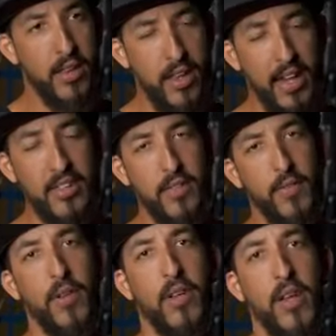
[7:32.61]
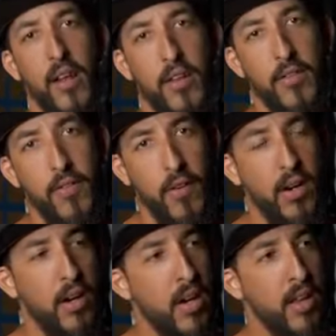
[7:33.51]
That's the feeling that I look
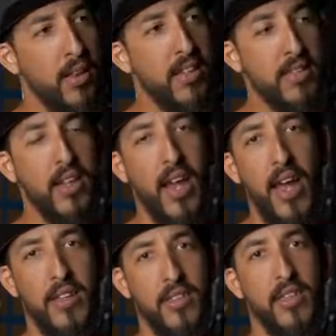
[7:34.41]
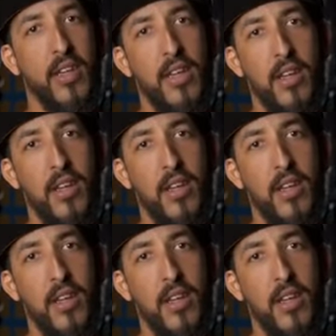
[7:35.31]
for. This has